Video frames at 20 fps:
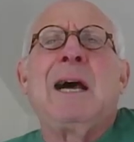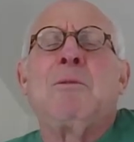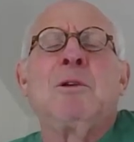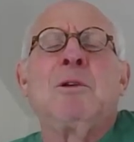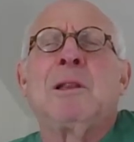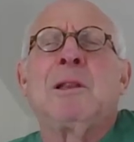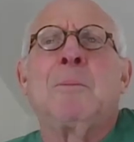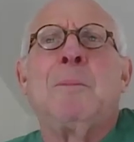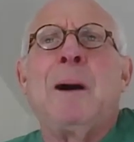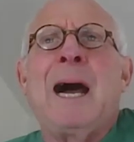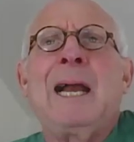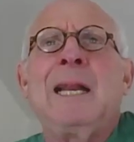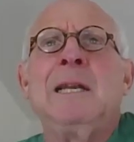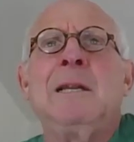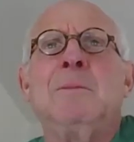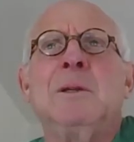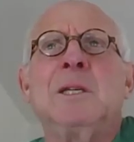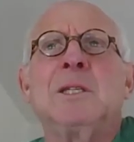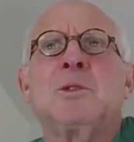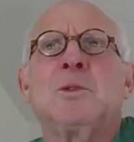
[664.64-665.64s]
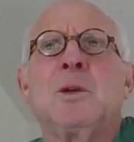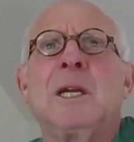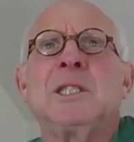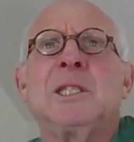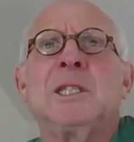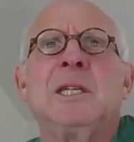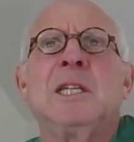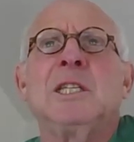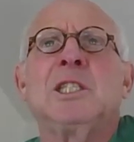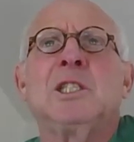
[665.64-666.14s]
not with the Biden
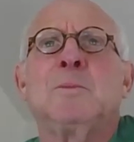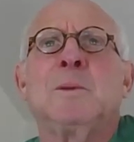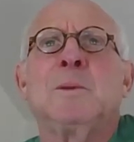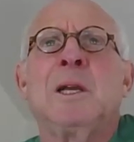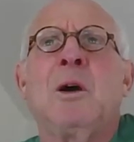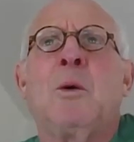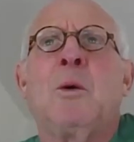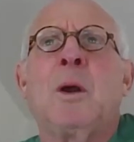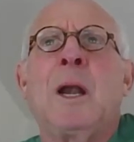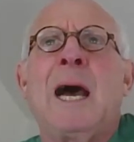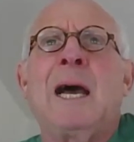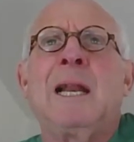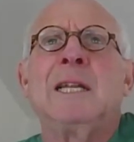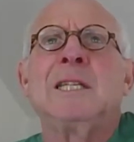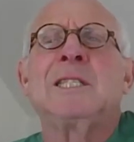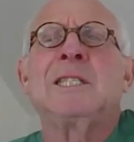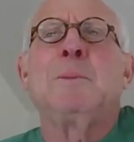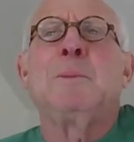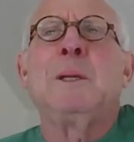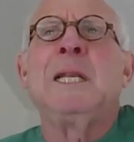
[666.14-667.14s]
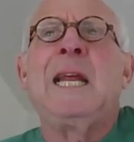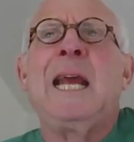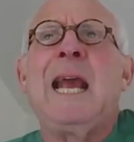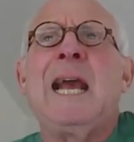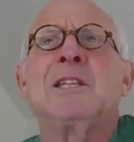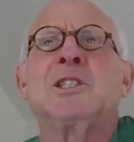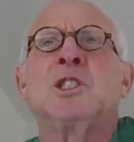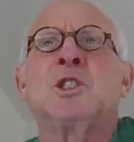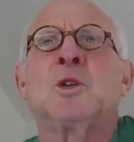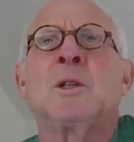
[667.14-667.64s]
administration. This has been going on. It's been
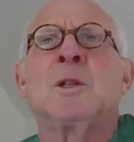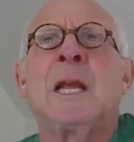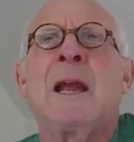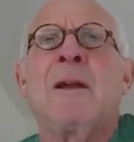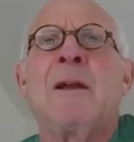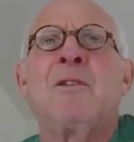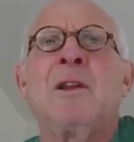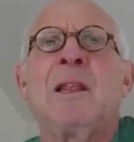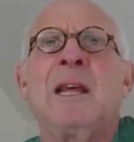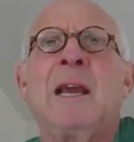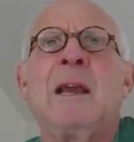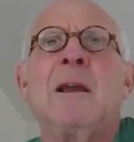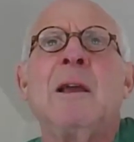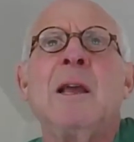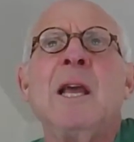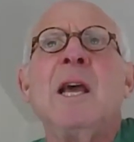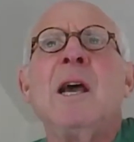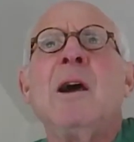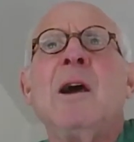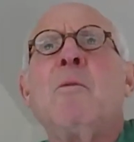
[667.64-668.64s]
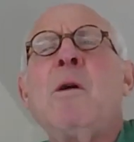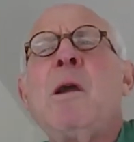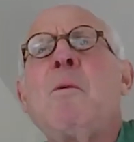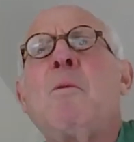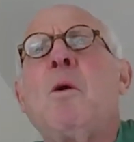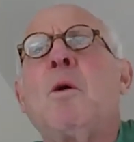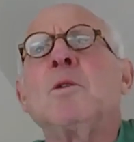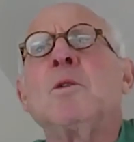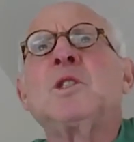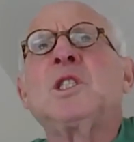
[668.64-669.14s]
the answer to everything. We
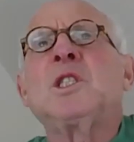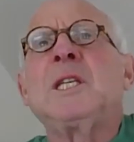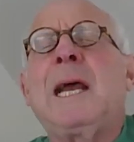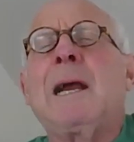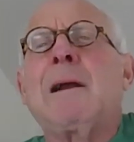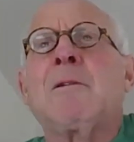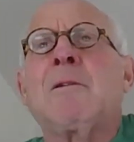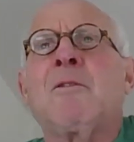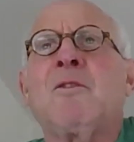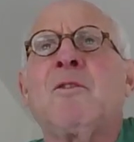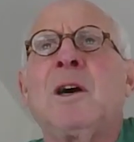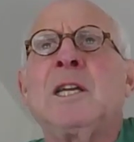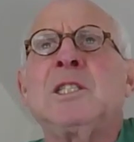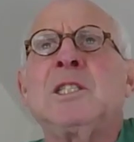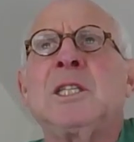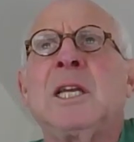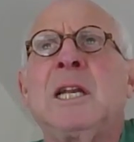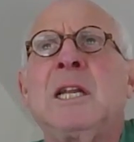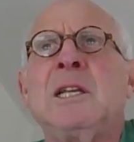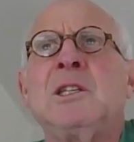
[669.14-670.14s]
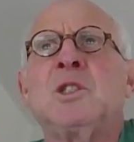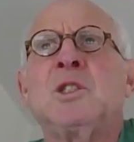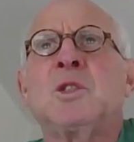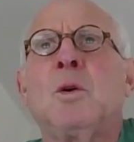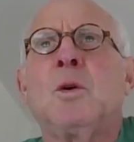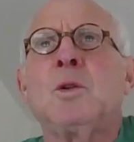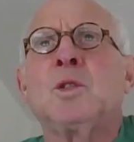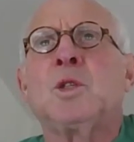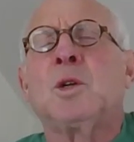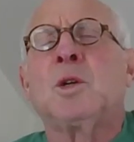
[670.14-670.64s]
won't sacrifice any
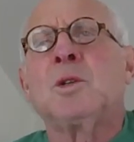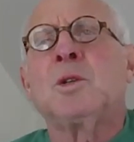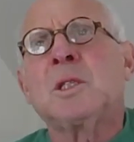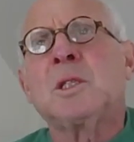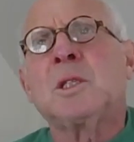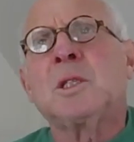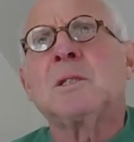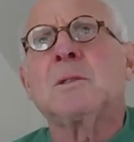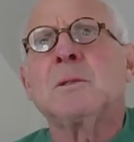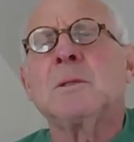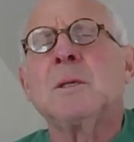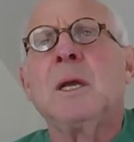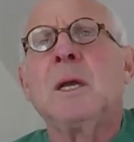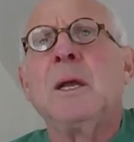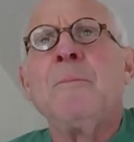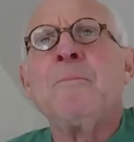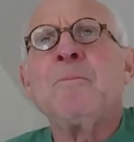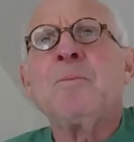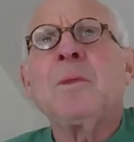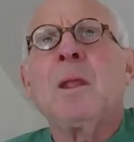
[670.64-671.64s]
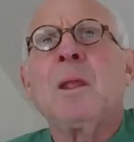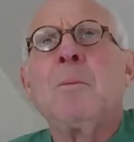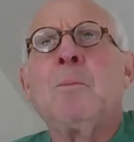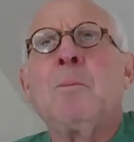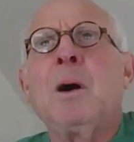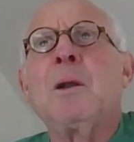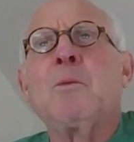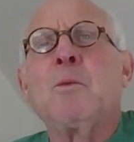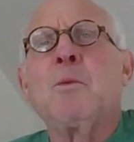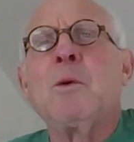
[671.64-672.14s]
soldiers,
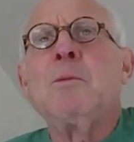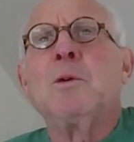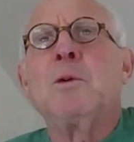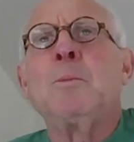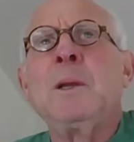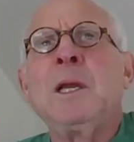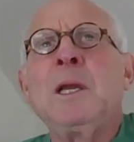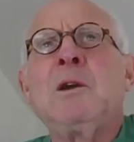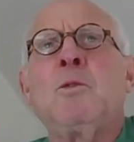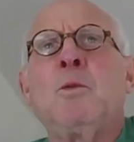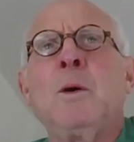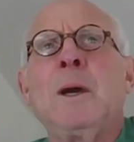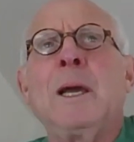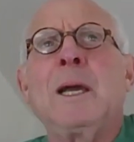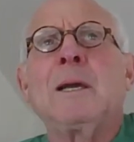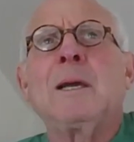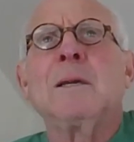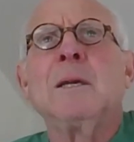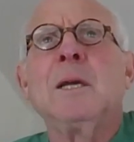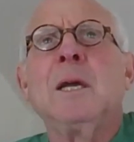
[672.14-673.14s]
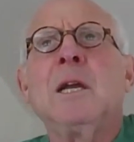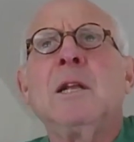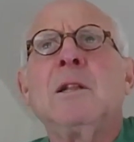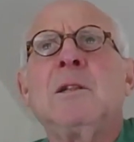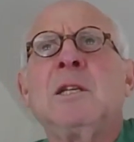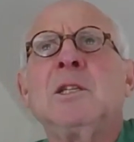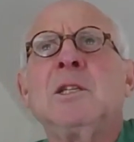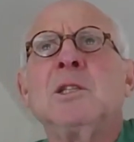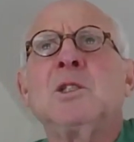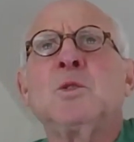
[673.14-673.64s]
but we will be quick
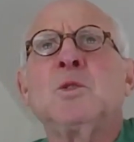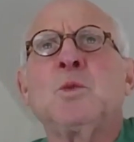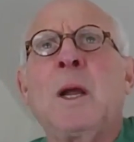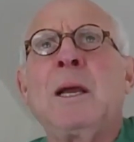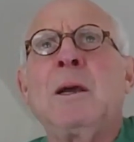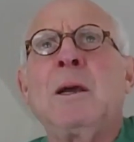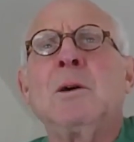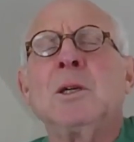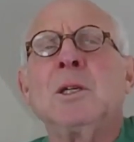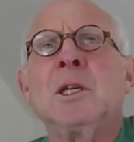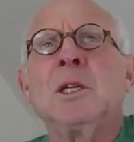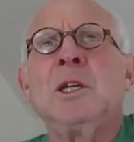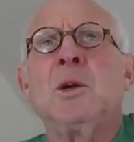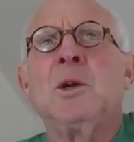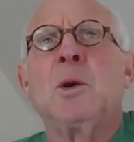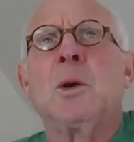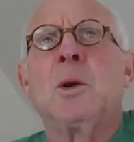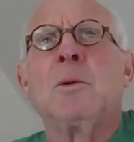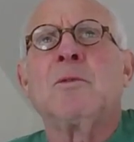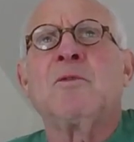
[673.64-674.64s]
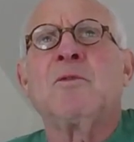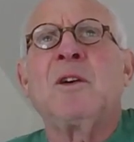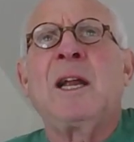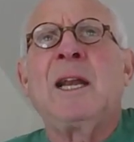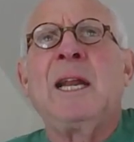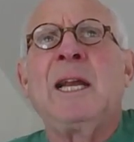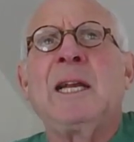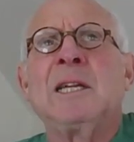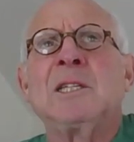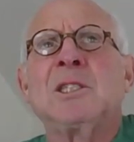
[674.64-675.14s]
to strangle your
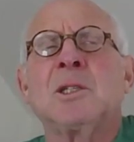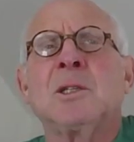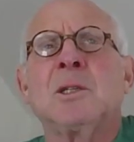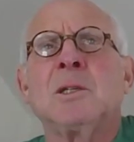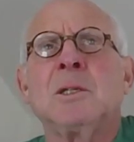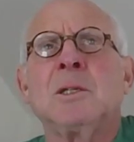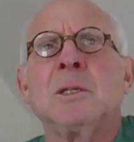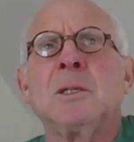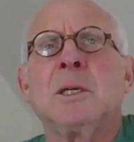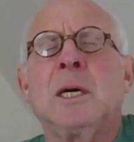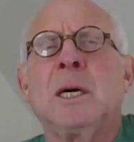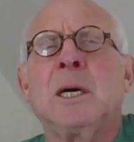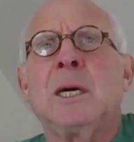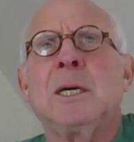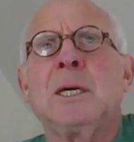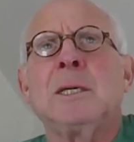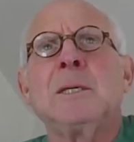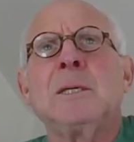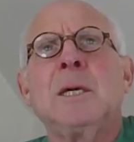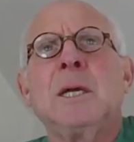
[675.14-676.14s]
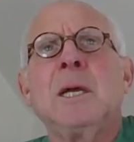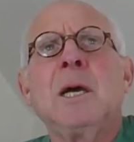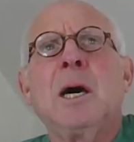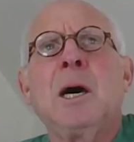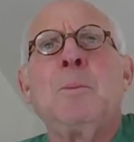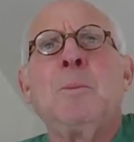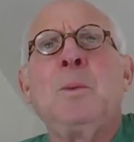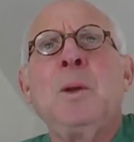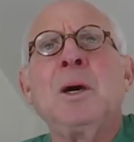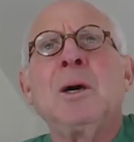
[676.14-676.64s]
financial
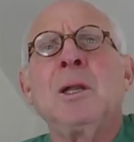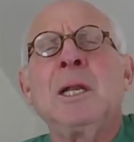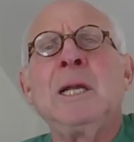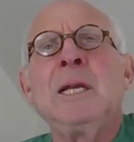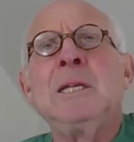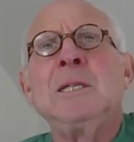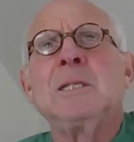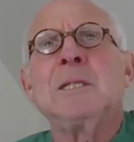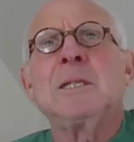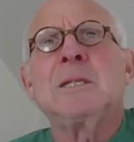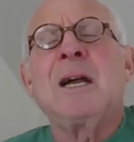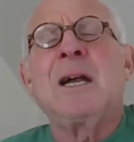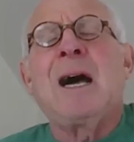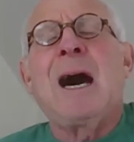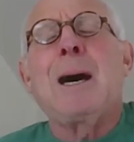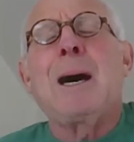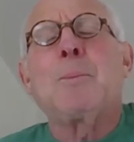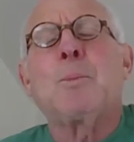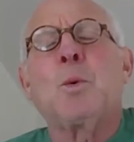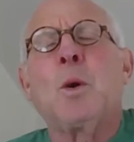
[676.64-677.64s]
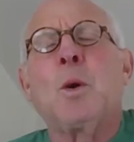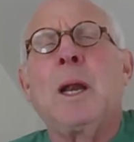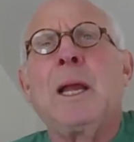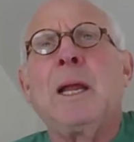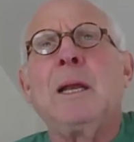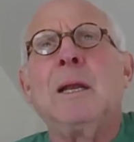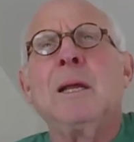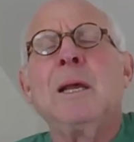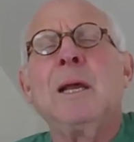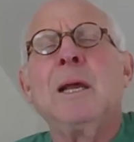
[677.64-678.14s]
abilities to
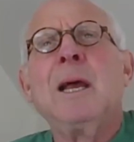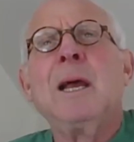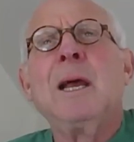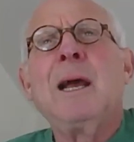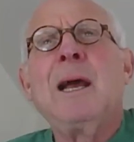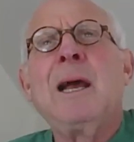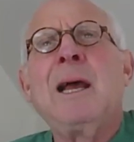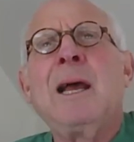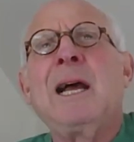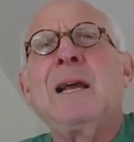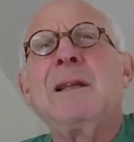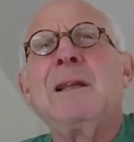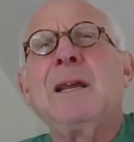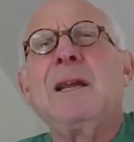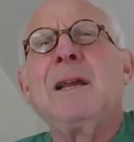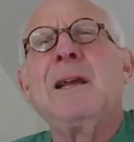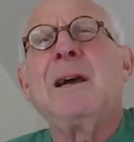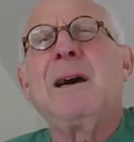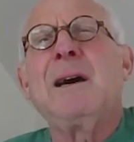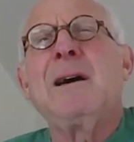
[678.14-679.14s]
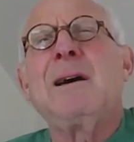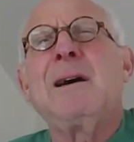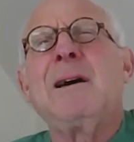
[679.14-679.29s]
operate. And